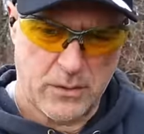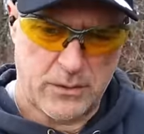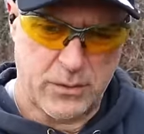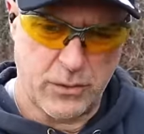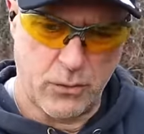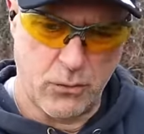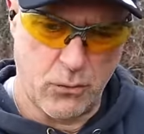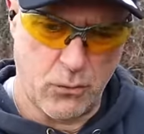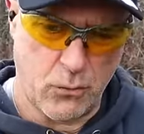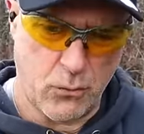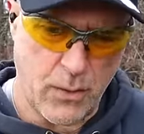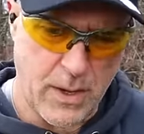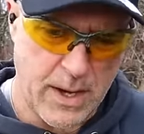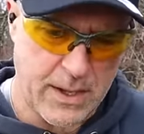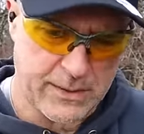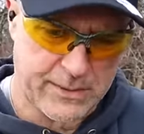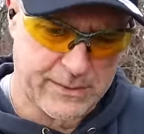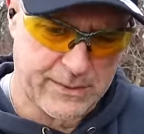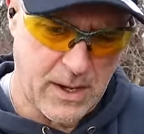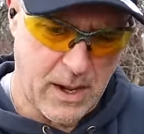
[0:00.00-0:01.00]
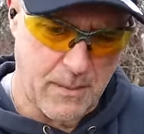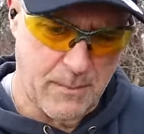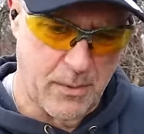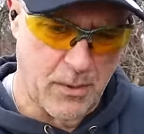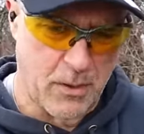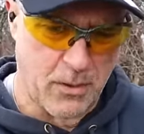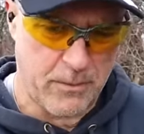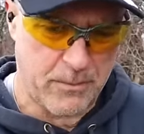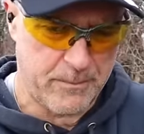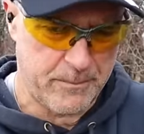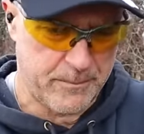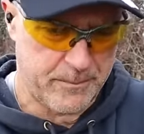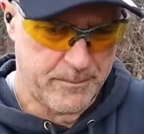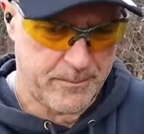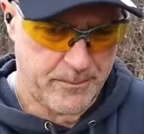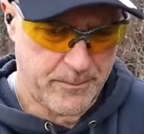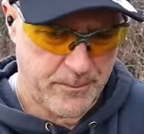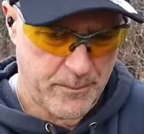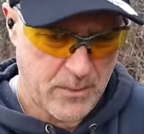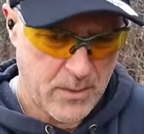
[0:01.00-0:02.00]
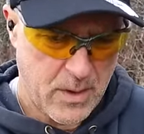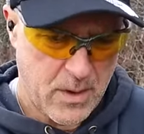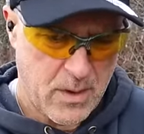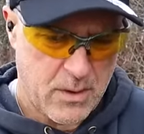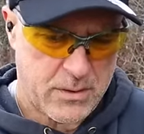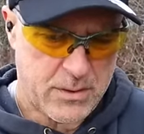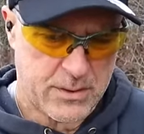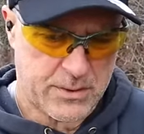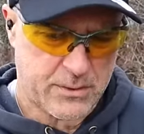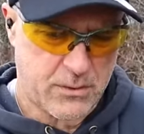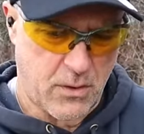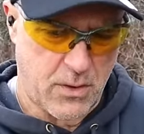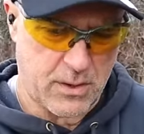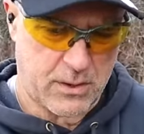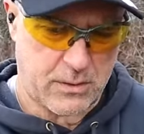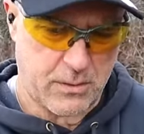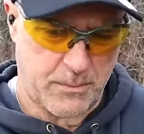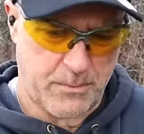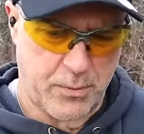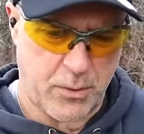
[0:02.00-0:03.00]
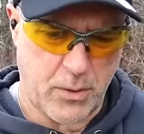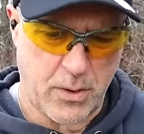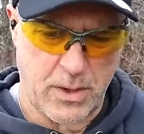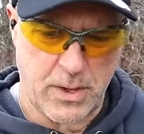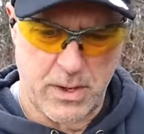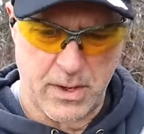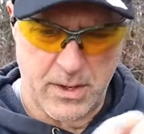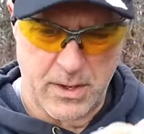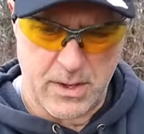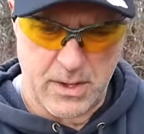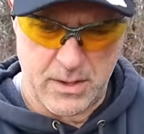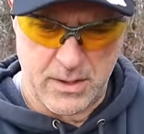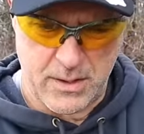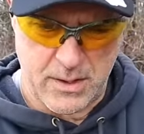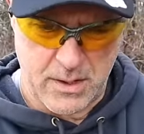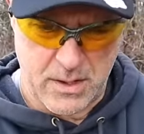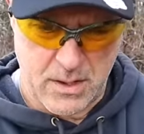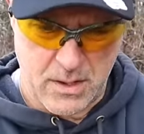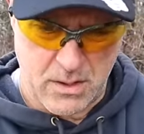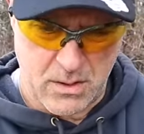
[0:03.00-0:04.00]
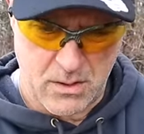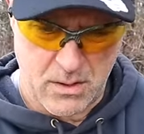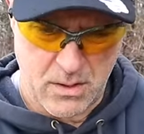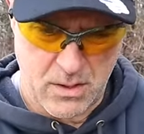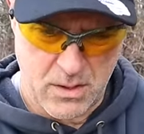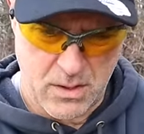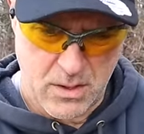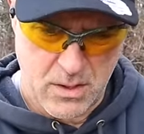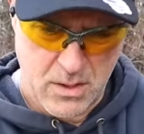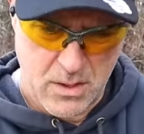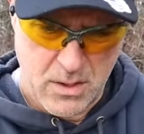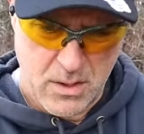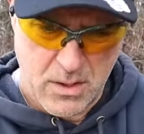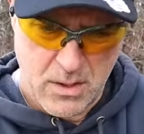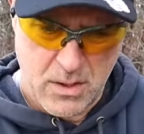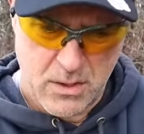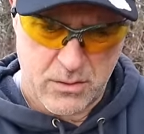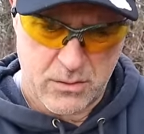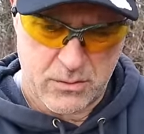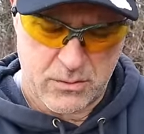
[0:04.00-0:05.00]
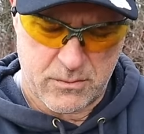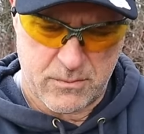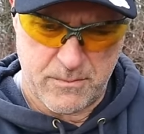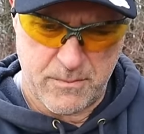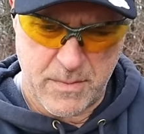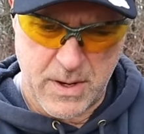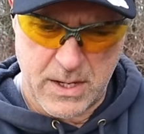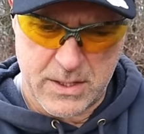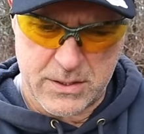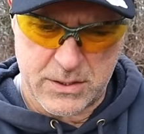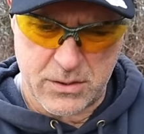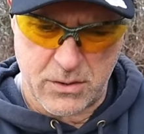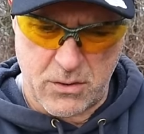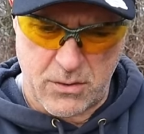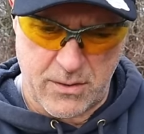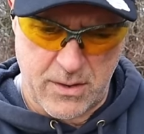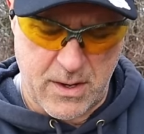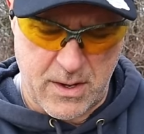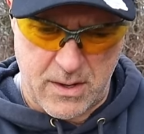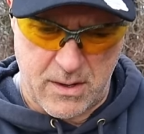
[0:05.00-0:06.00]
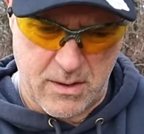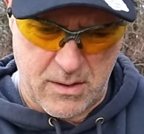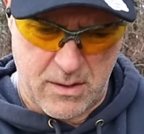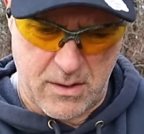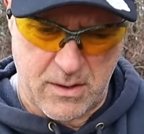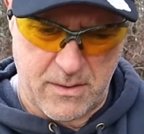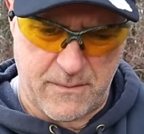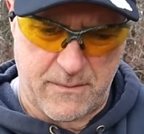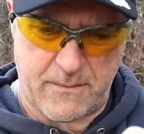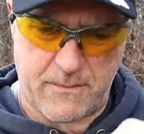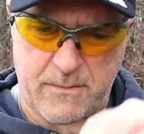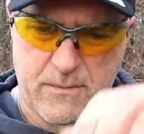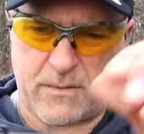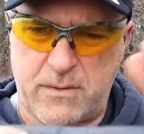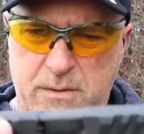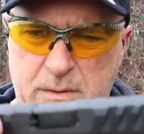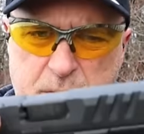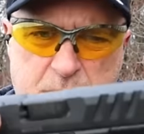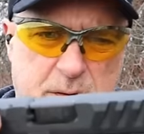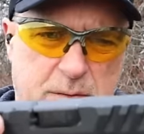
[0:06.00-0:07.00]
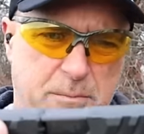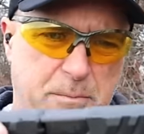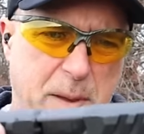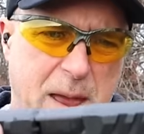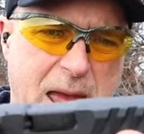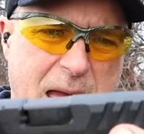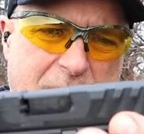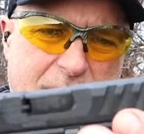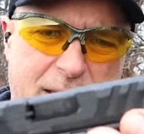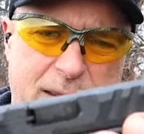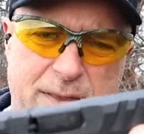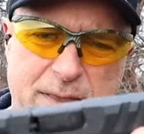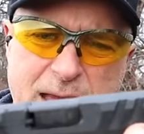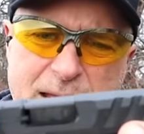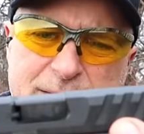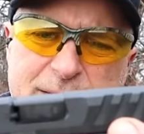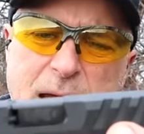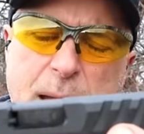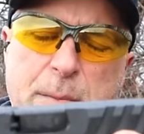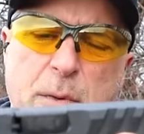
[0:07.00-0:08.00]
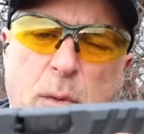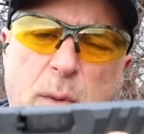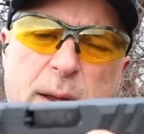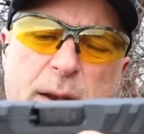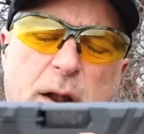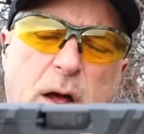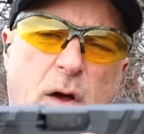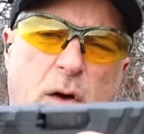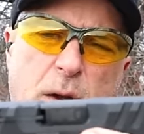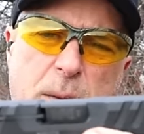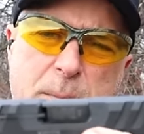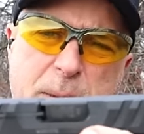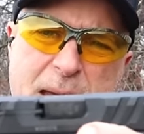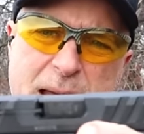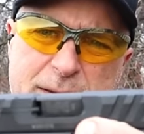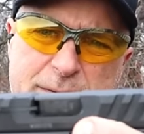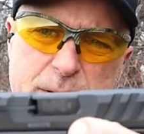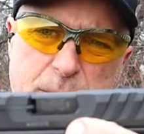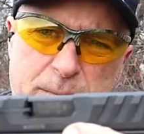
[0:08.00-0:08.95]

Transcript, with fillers: To reassemble, just going to put it in there, make sure that it is back. And that time it went all the way back.